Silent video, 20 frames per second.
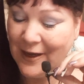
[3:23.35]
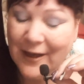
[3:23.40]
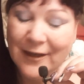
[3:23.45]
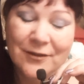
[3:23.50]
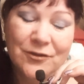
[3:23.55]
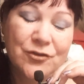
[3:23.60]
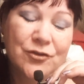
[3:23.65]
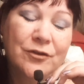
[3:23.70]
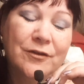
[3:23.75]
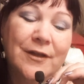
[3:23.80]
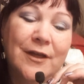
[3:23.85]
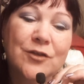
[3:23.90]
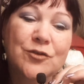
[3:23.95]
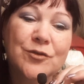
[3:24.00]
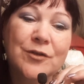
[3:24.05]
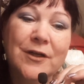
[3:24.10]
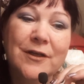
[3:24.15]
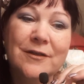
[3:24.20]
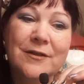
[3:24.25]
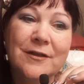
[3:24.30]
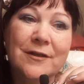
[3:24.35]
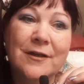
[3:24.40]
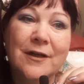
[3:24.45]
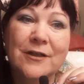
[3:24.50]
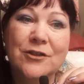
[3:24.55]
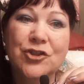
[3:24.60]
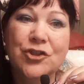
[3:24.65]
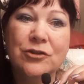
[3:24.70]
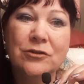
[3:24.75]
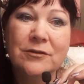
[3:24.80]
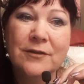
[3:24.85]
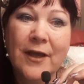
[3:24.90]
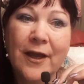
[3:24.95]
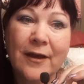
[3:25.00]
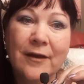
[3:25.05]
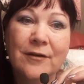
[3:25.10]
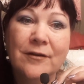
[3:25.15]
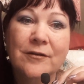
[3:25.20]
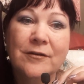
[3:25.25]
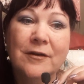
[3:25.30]
And so that's what I did. I chilled
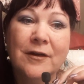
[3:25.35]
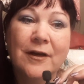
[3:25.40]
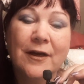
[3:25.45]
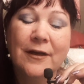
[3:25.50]
out.